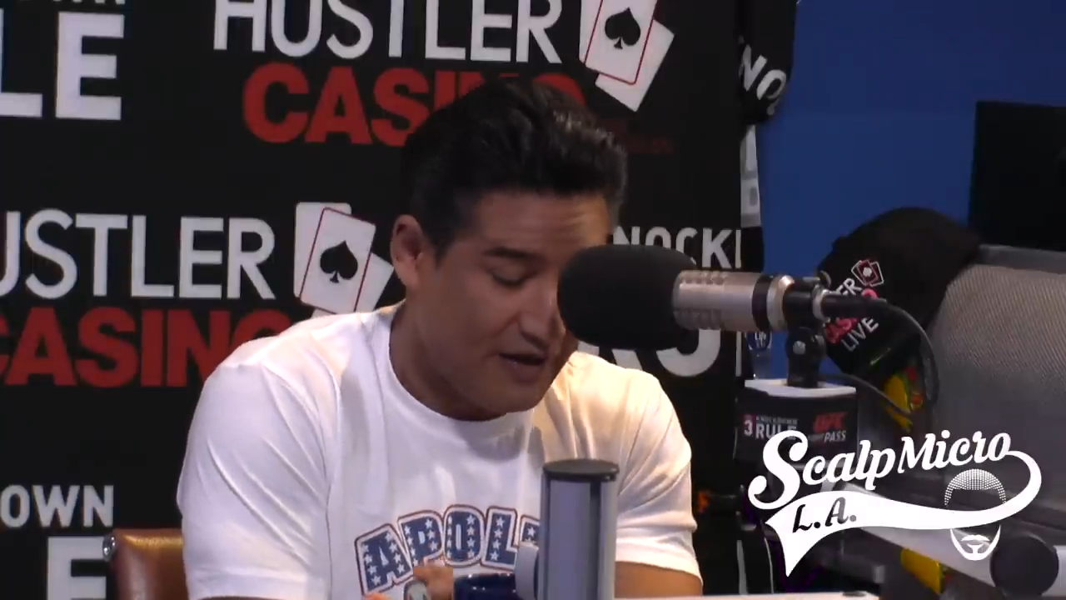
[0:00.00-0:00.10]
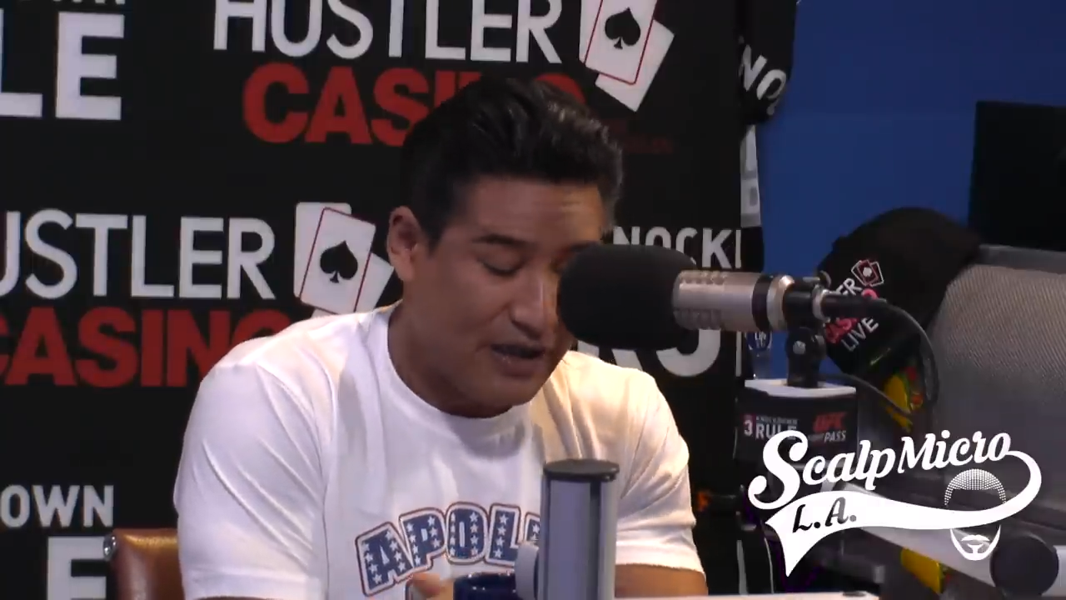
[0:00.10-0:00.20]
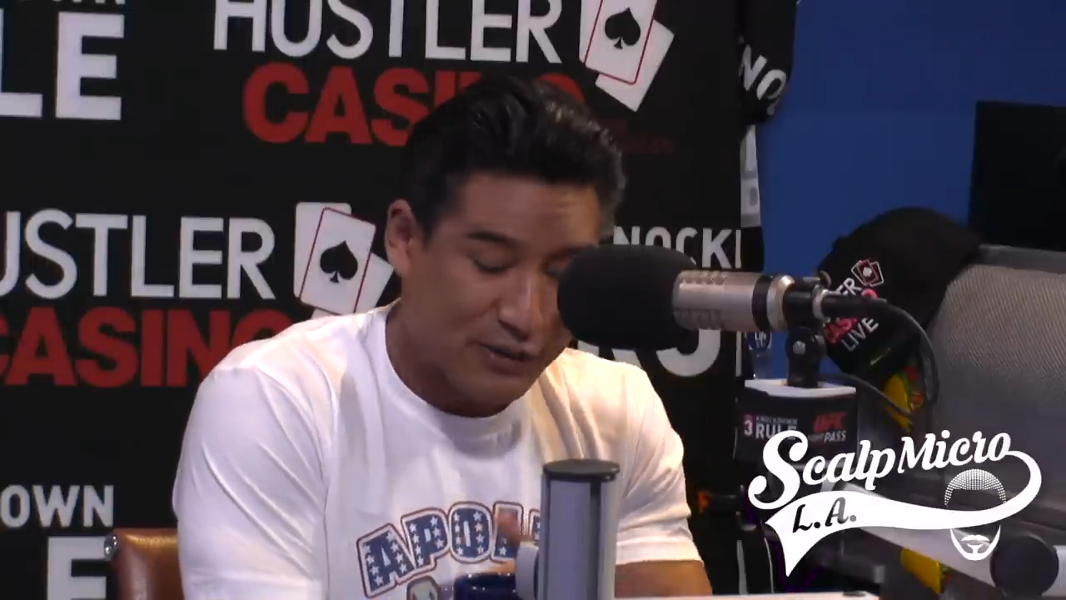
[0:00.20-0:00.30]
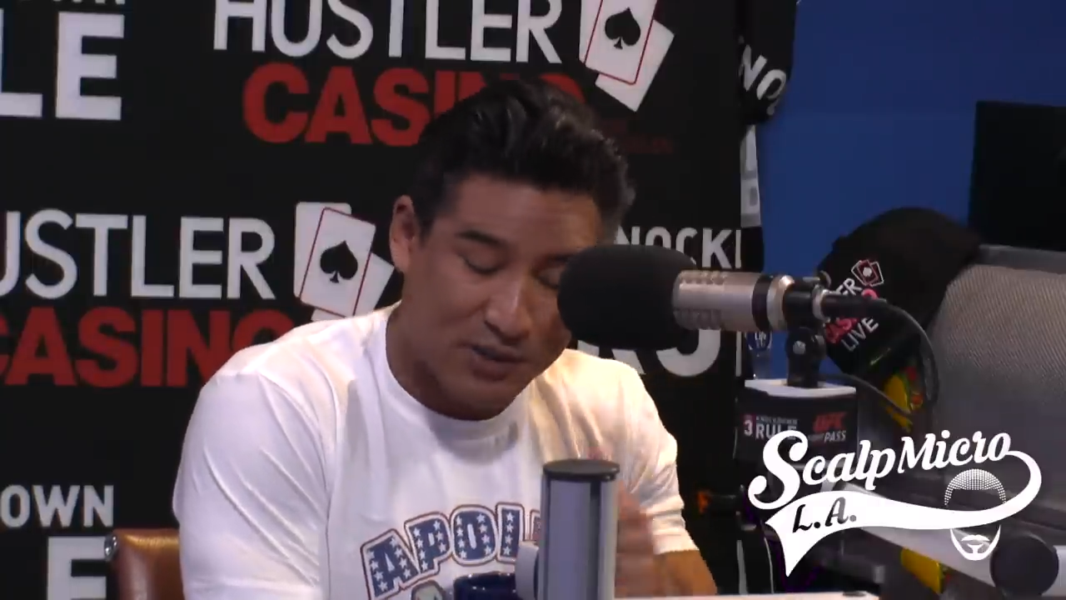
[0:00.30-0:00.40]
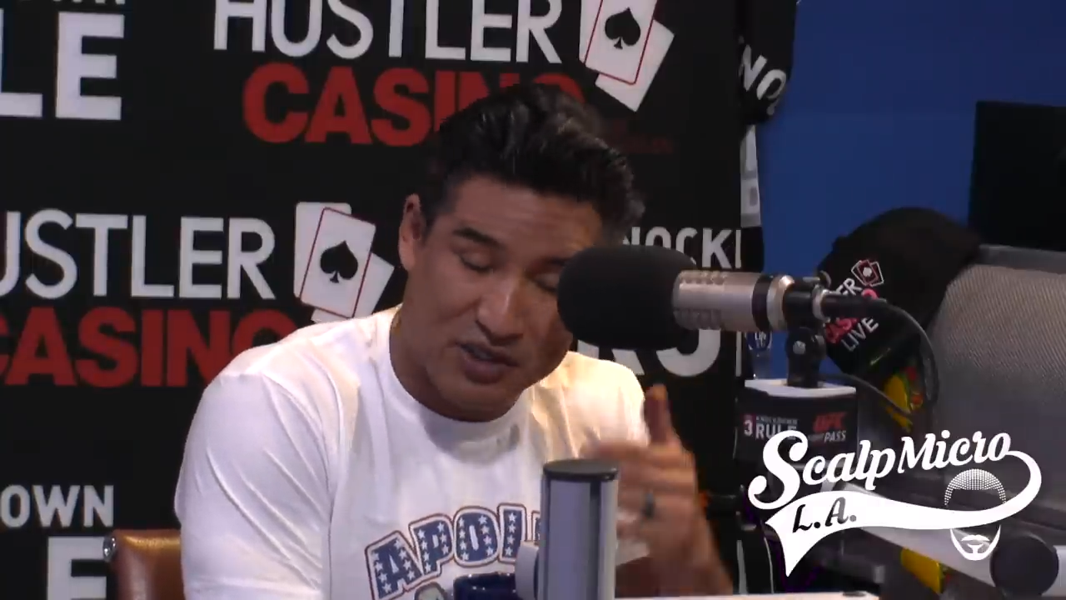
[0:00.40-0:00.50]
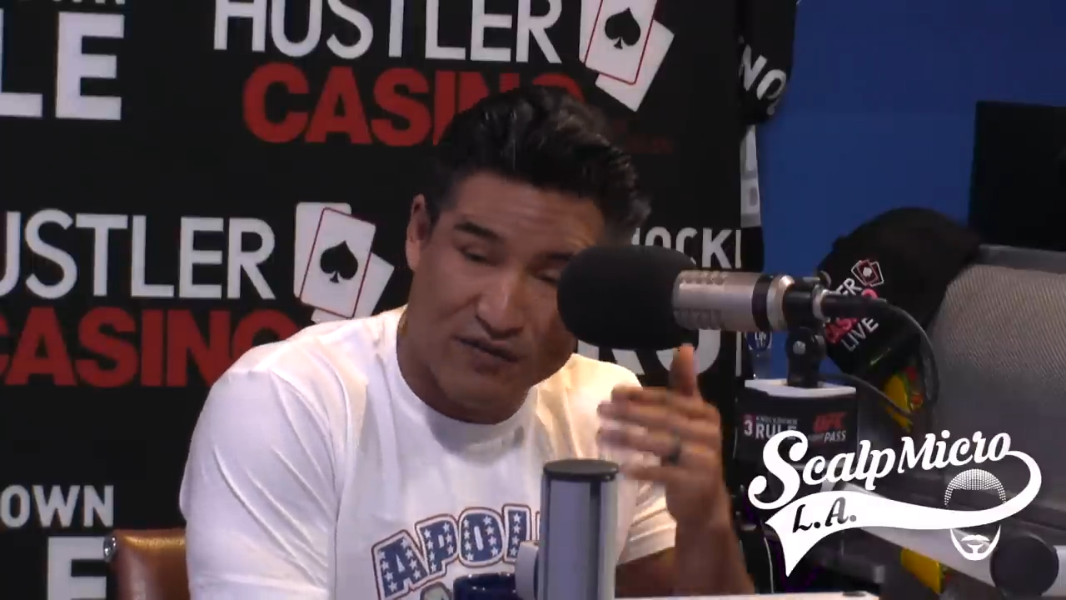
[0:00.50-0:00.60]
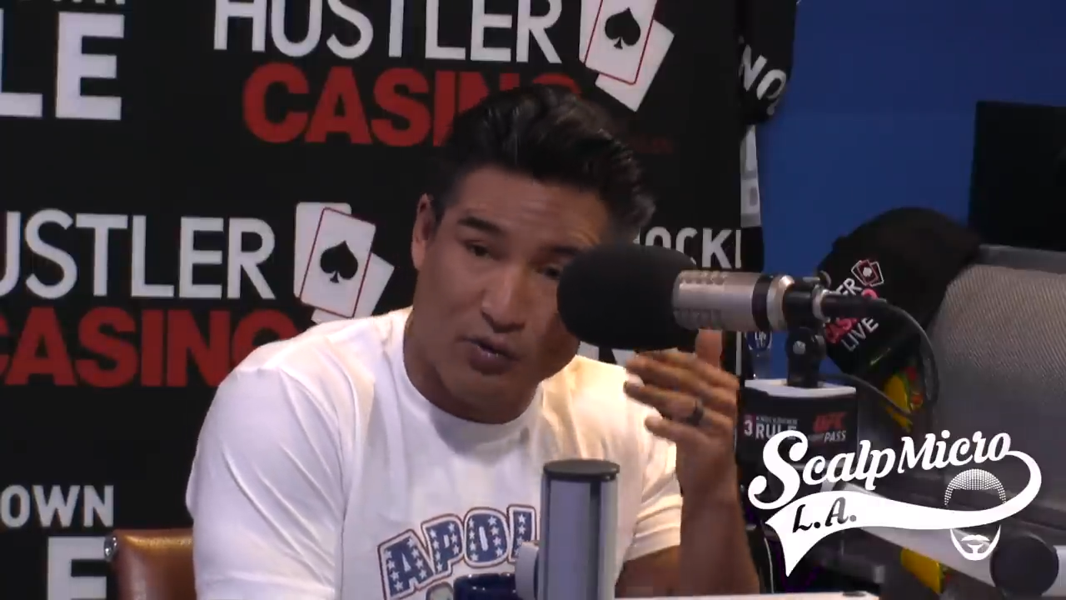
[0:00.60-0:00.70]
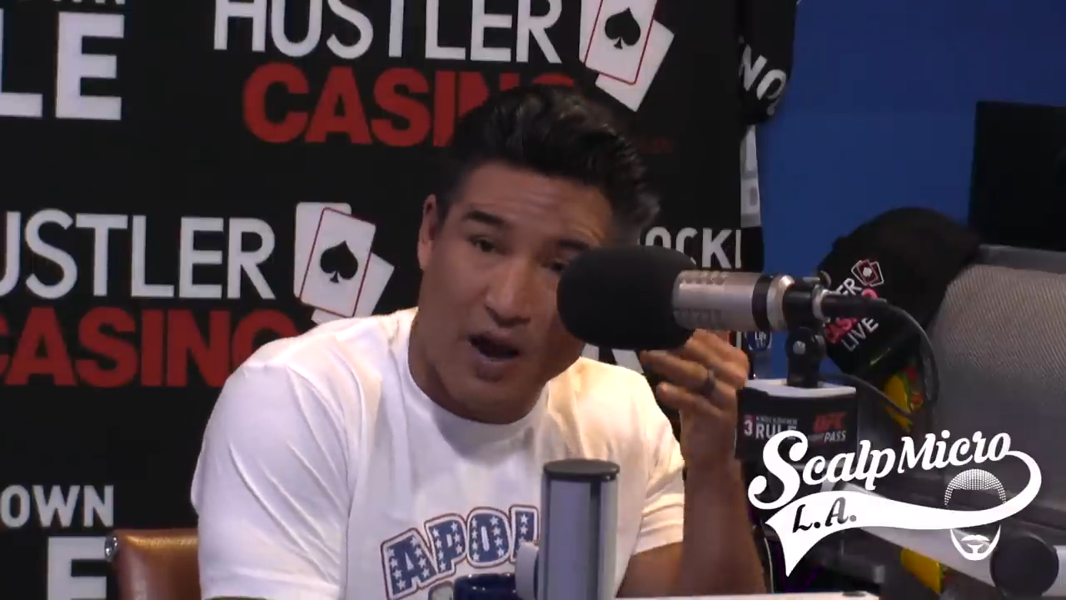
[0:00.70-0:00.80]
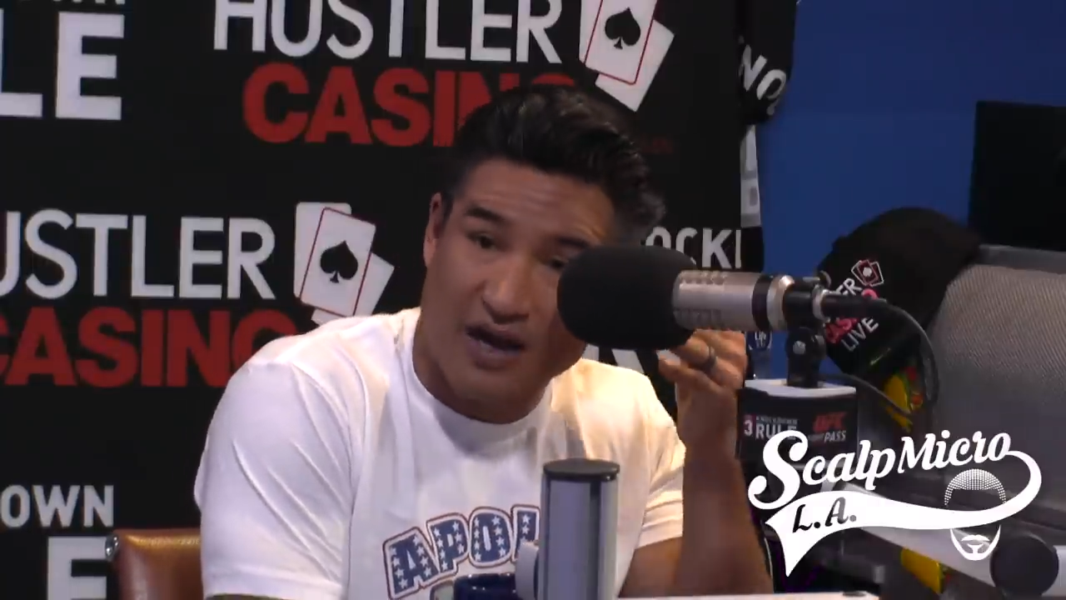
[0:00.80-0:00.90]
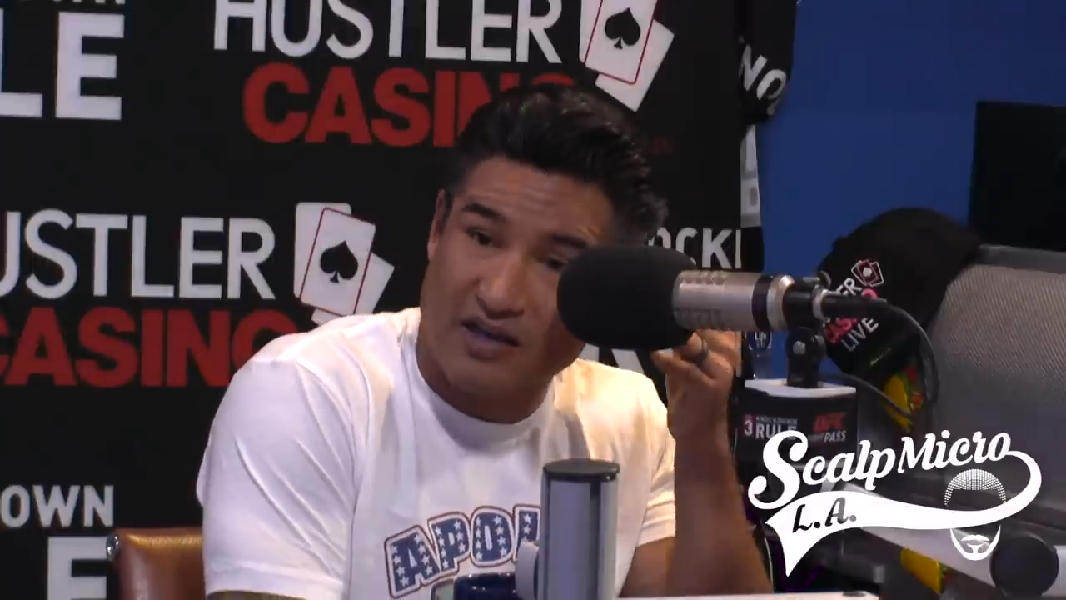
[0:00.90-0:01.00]
especially if you're
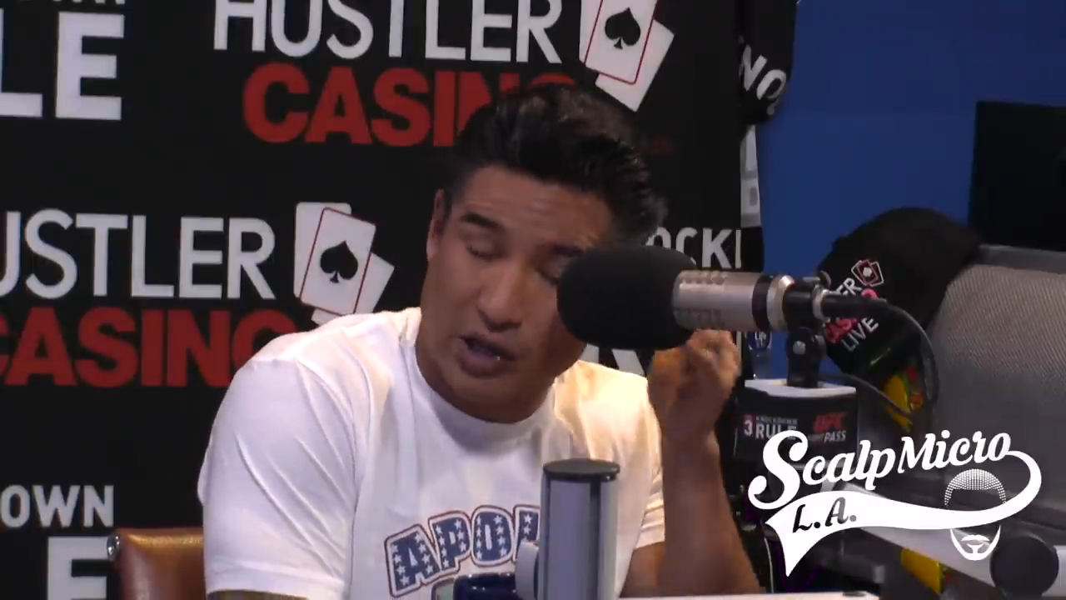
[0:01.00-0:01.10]
rocking